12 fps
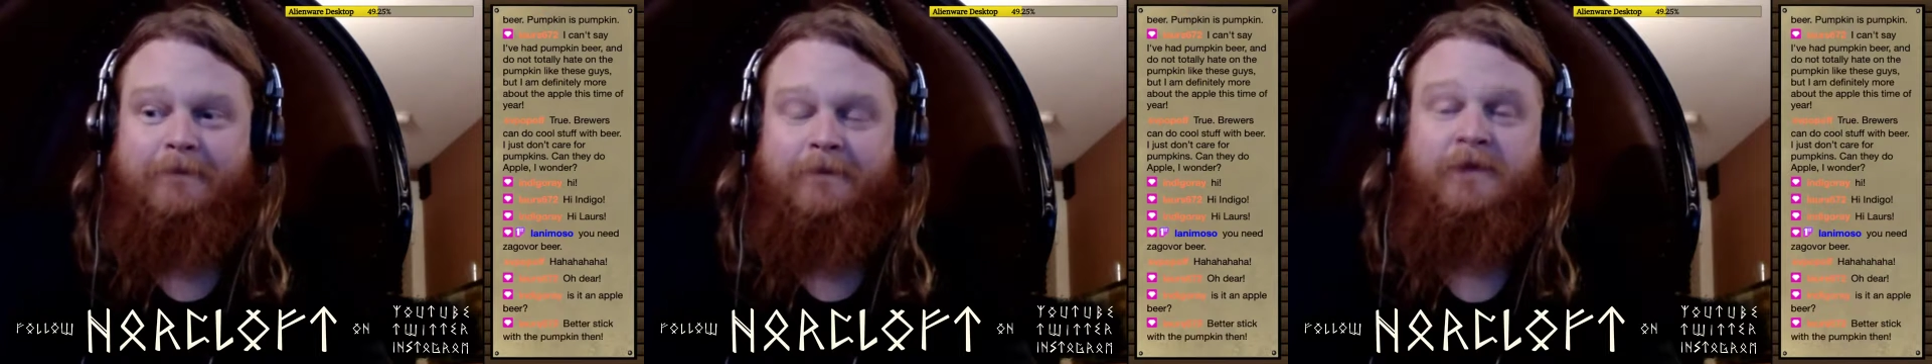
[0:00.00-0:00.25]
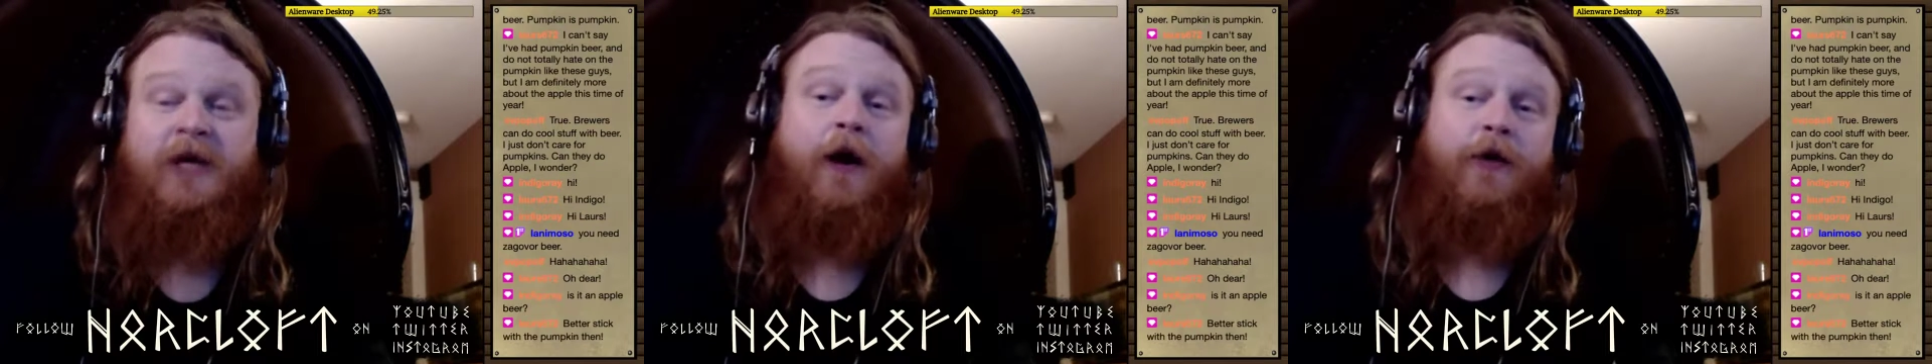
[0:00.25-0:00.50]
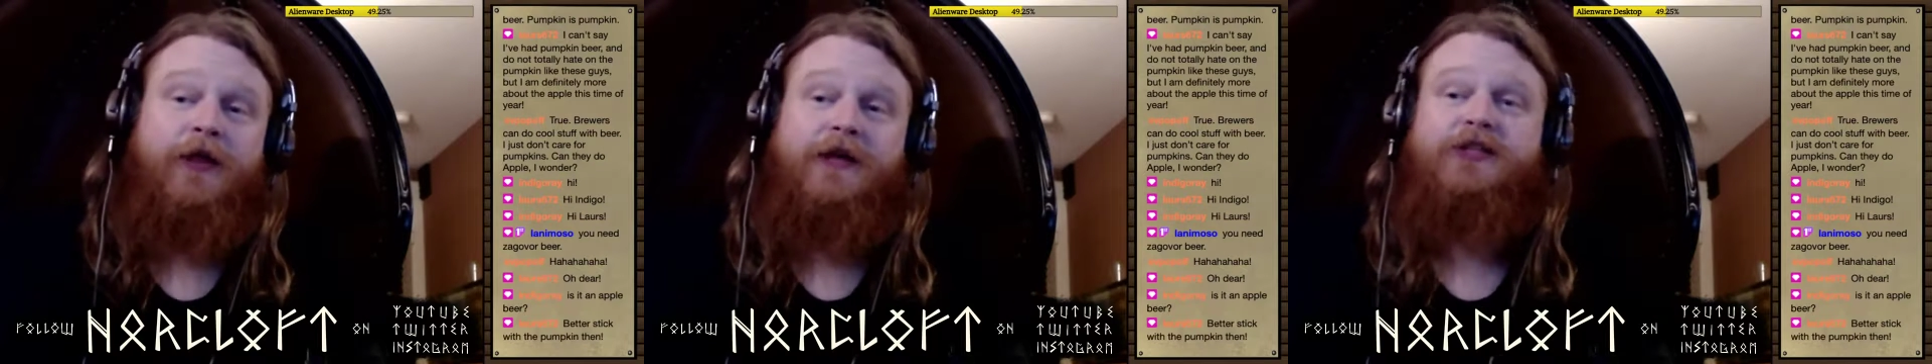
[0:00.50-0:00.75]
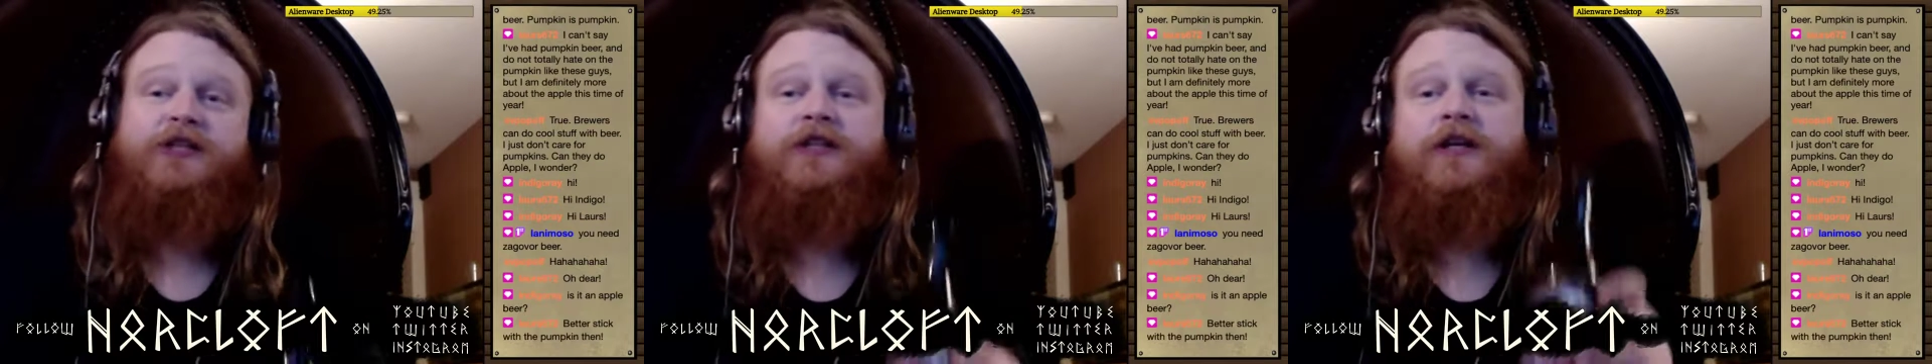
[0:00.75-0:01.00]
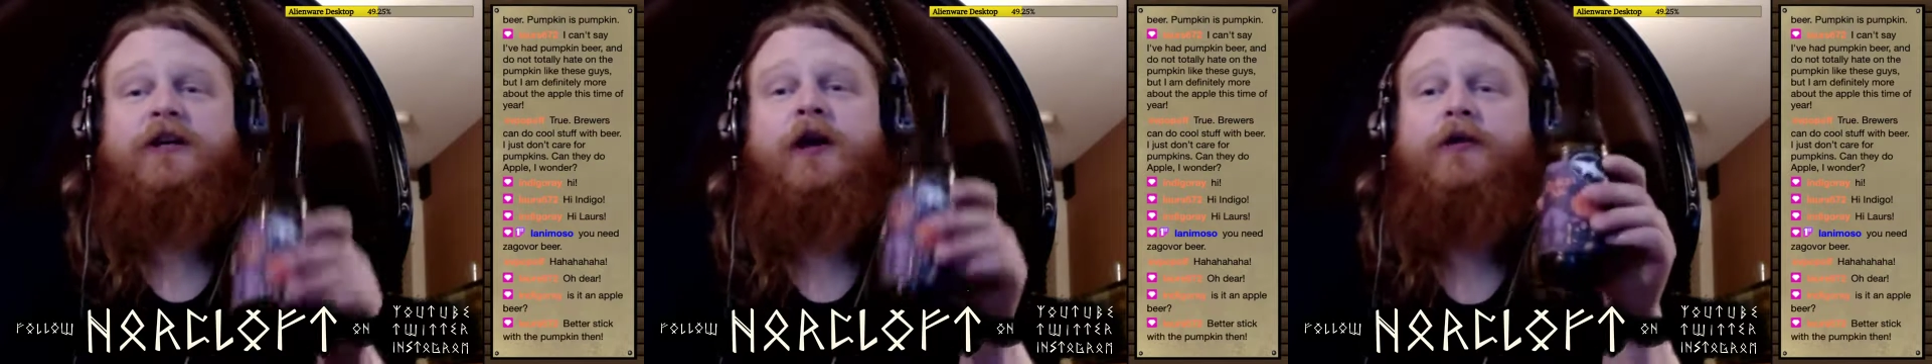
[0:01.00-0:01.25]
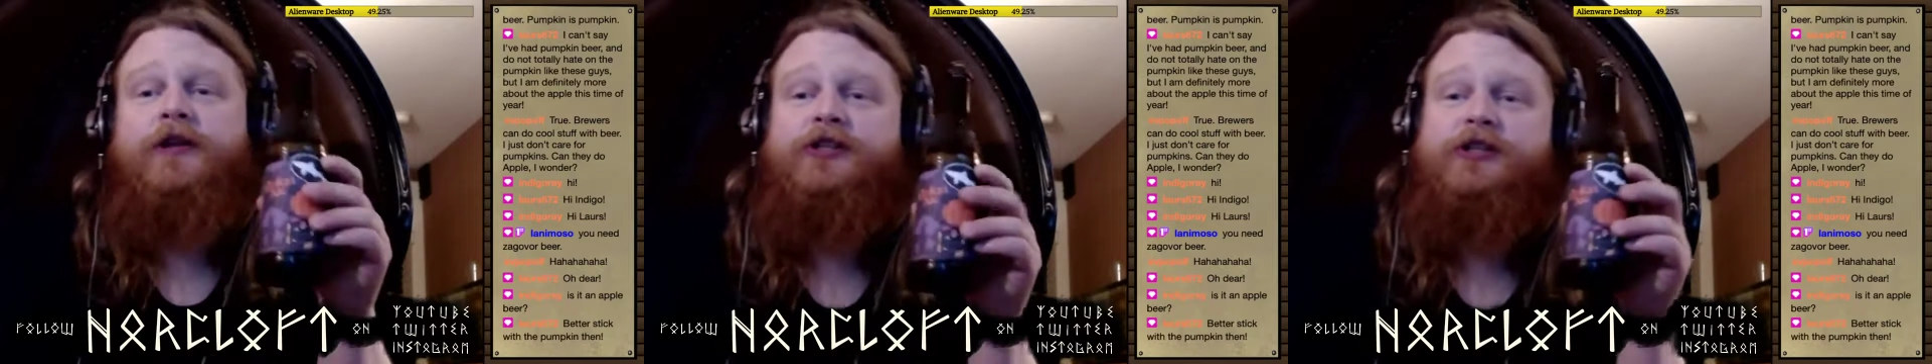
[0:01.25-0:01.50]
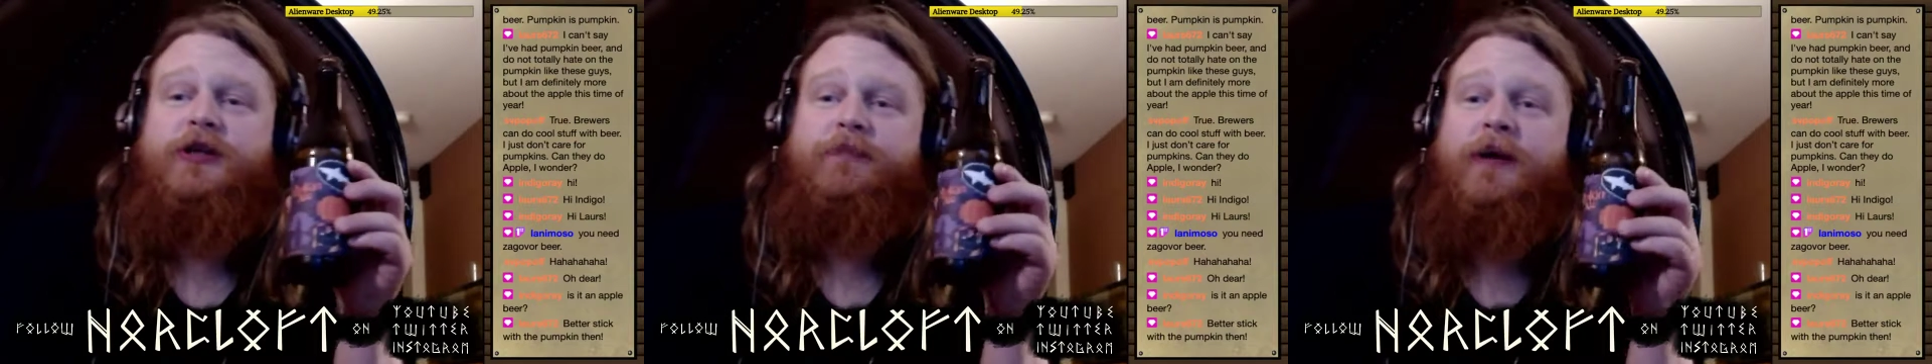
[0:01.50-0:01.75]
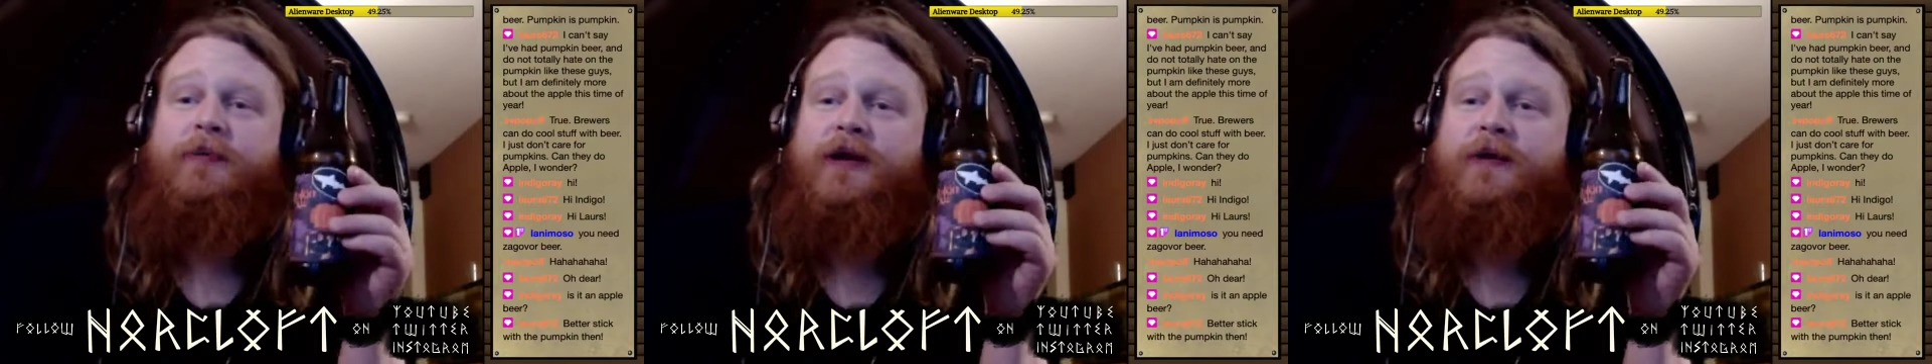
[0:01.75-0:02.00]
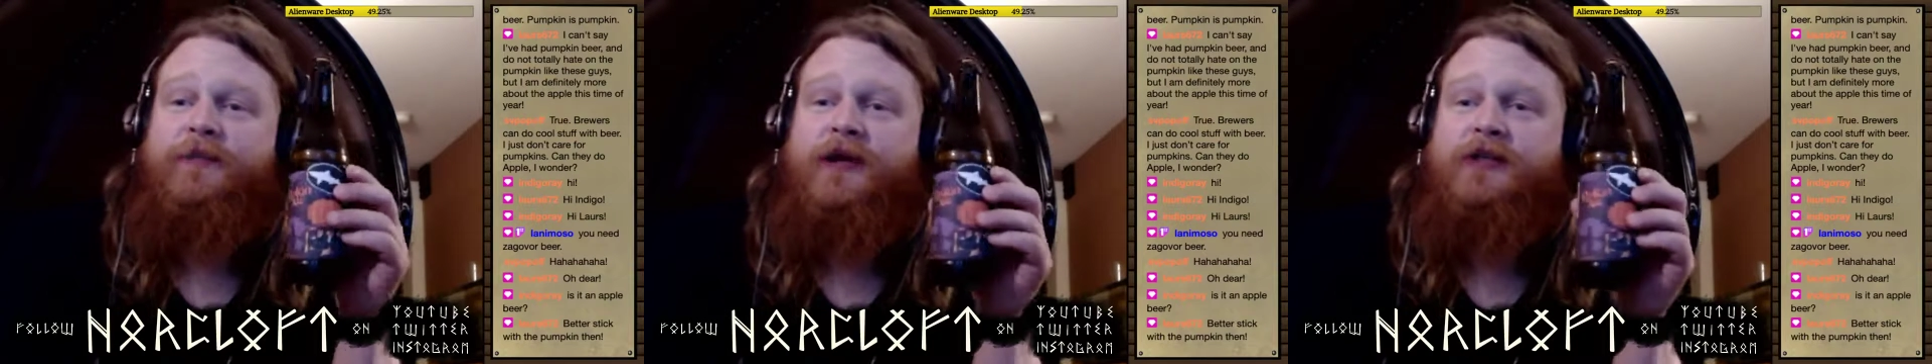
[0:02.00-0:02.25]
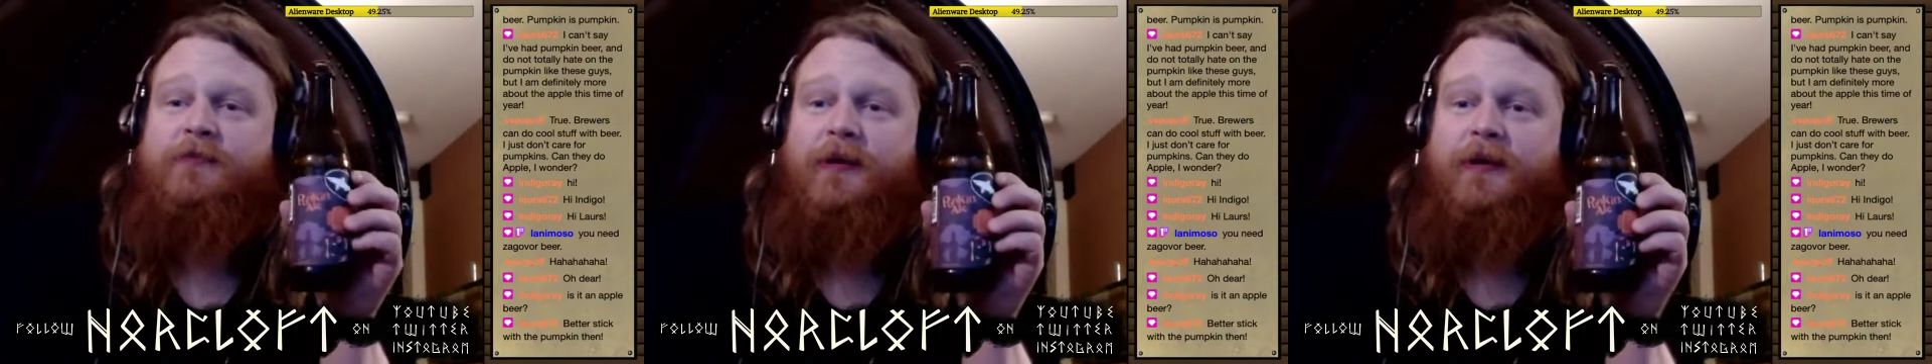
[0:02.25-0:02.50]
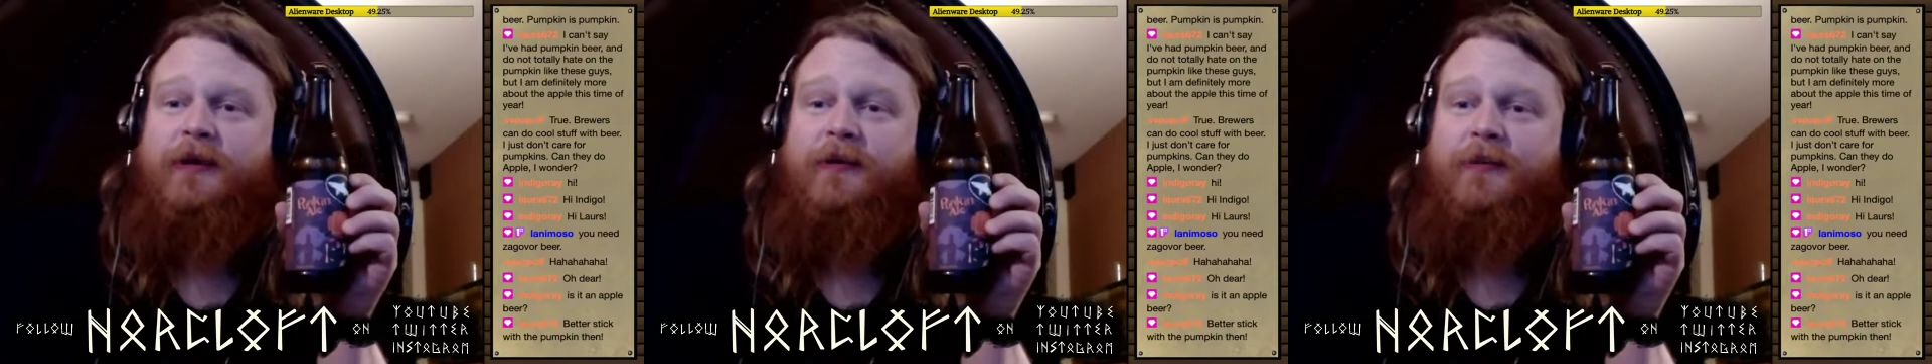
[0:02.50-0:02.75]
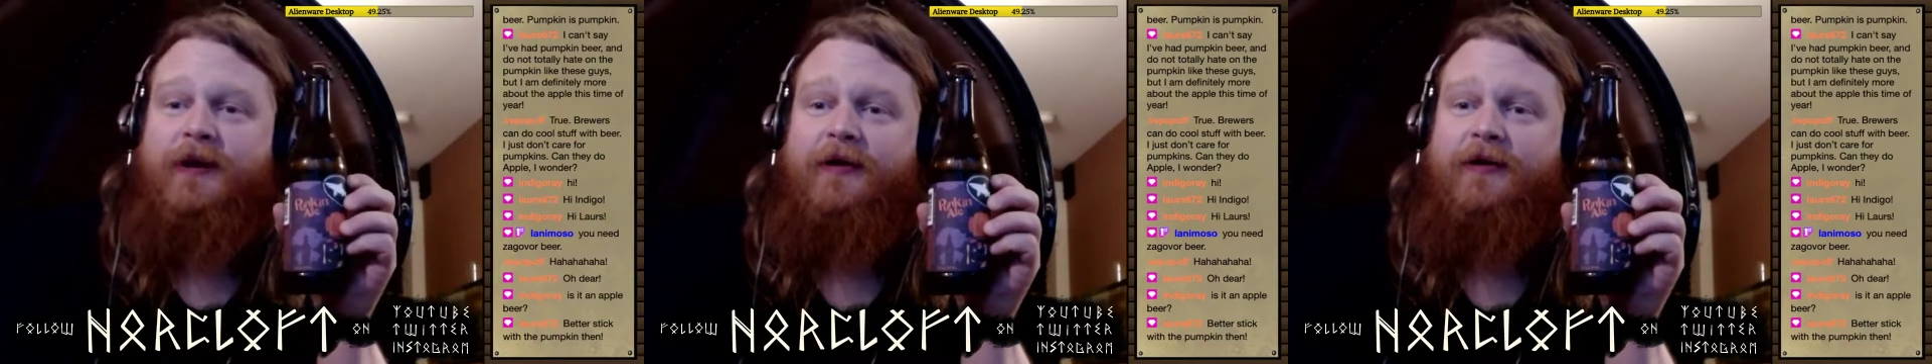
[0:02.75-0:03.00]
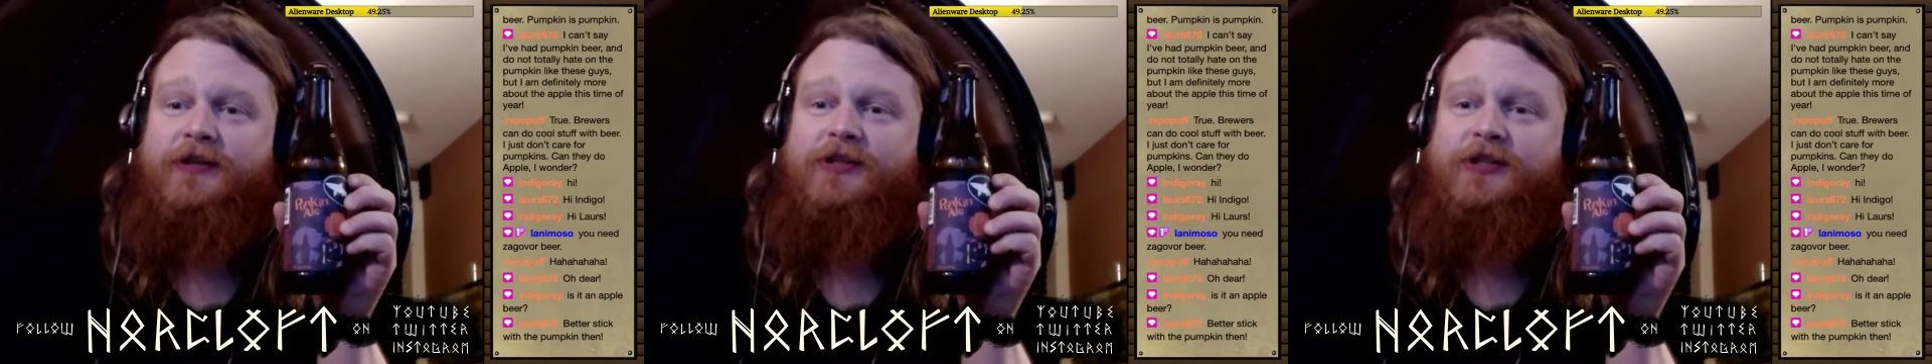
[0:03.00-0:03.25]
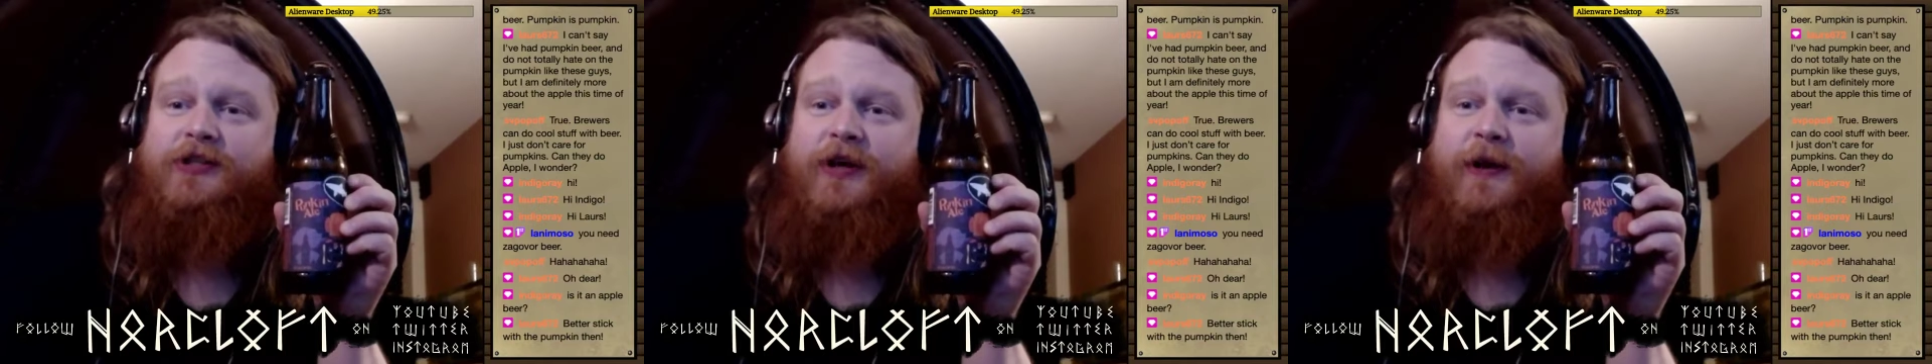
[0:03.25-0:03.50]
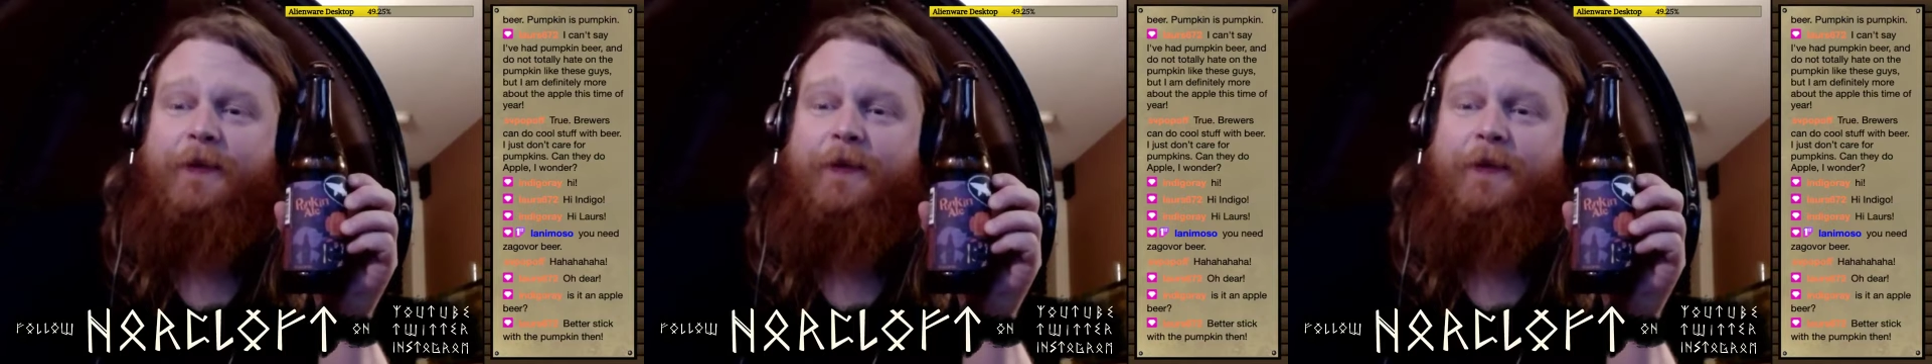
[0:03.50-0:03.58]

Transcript: No, this is the pumpkin. It's a pumpkin beer. This is